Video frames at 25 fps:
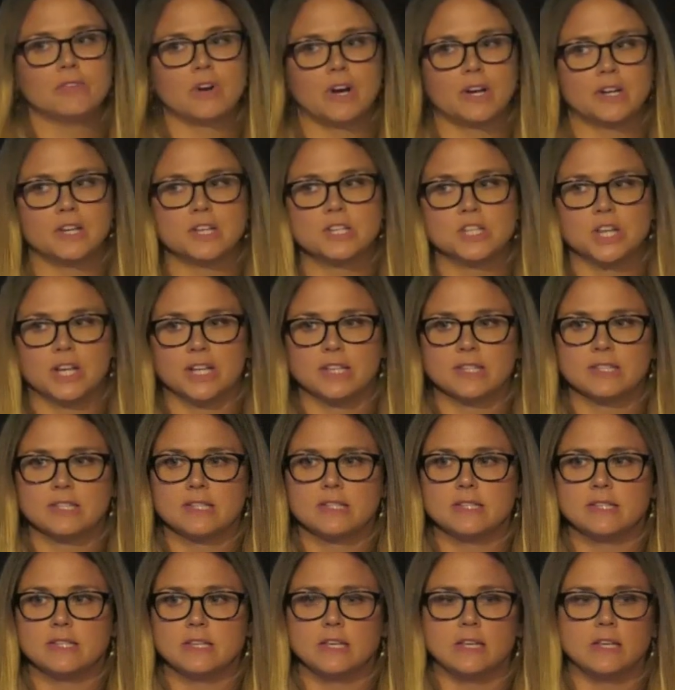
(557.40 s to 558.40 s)
gotten a chance to
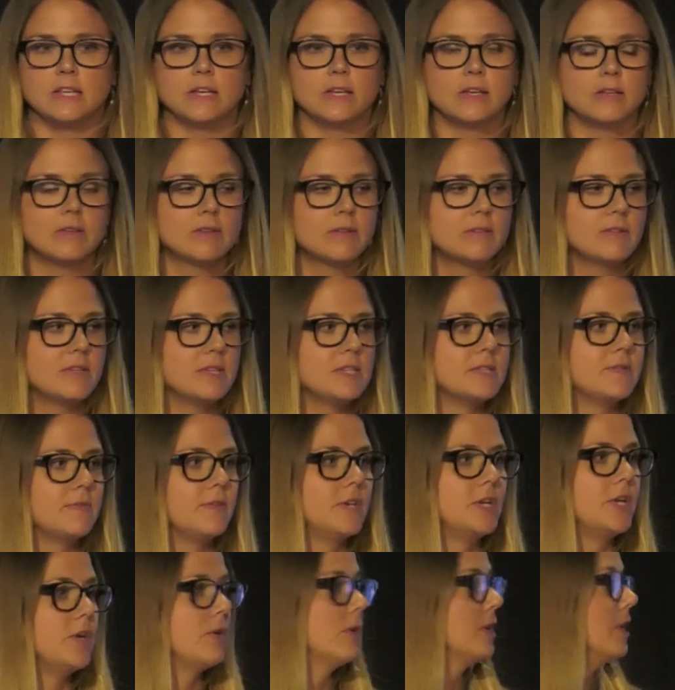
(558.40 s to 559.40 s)
see this video a